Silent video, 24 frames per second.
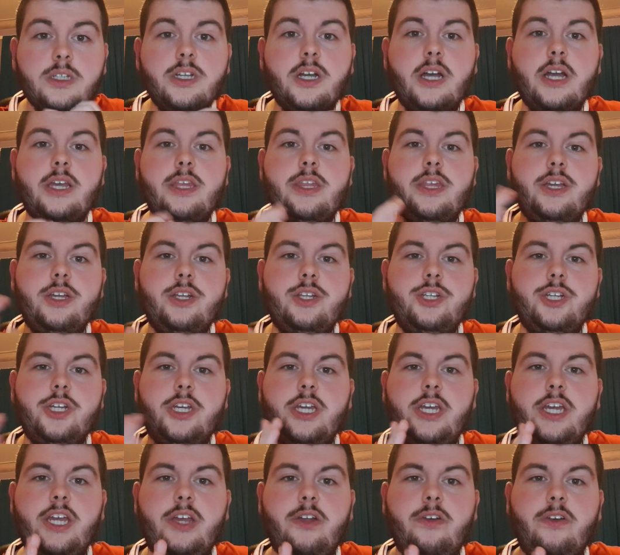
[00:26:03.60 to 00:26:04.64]
I think
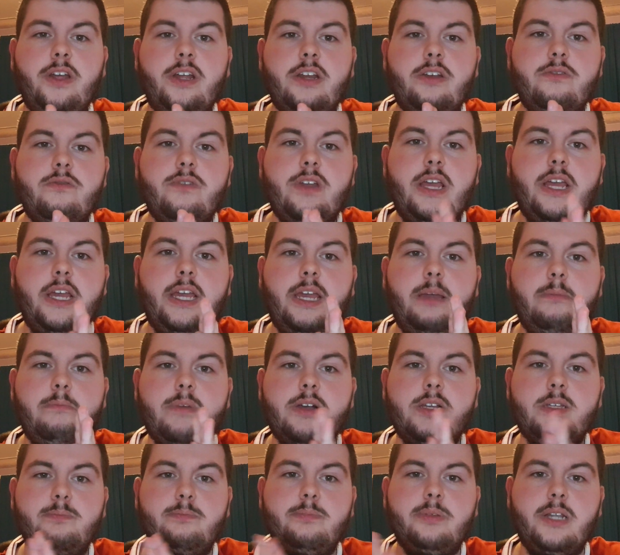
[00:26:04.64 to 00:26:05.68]
Shaqiri and Origi
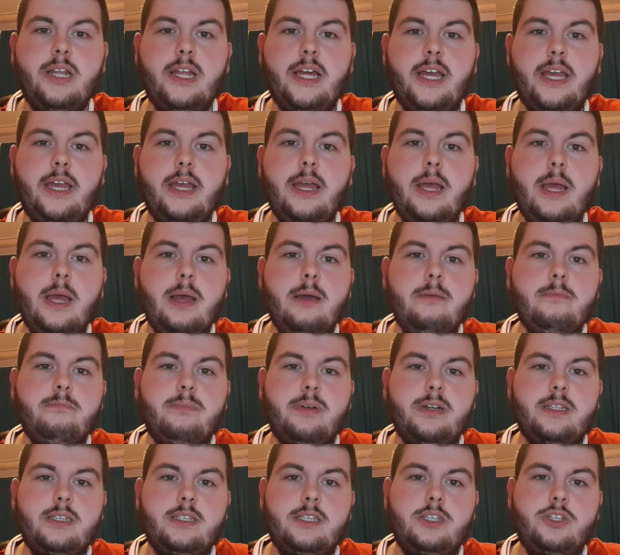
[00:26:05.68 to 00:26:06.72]
must play,
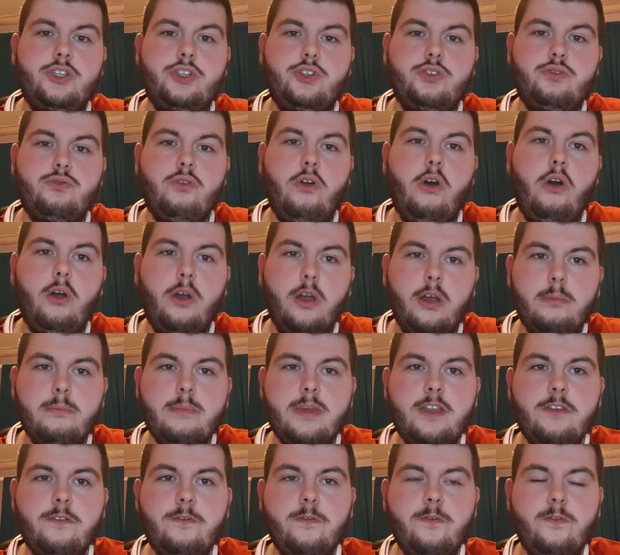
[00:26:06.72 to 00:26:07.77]
but strong
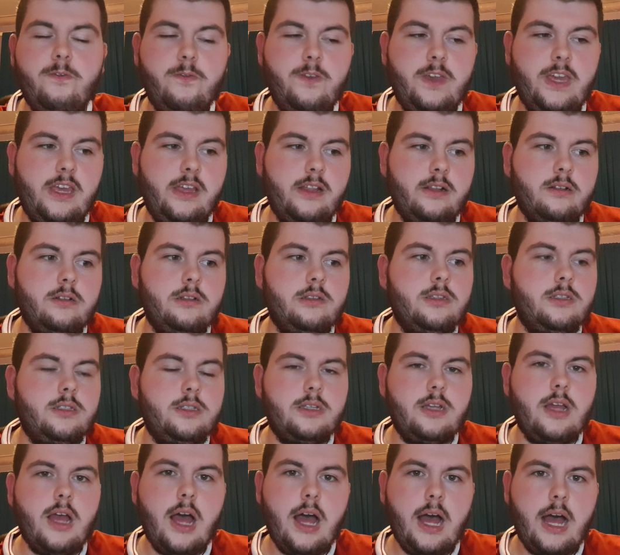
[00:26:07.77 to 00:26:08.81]
midfield.
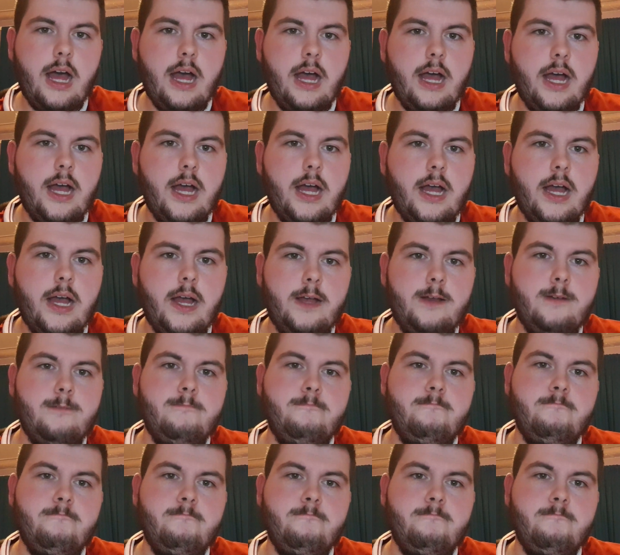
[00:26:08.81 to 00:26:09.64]
I'd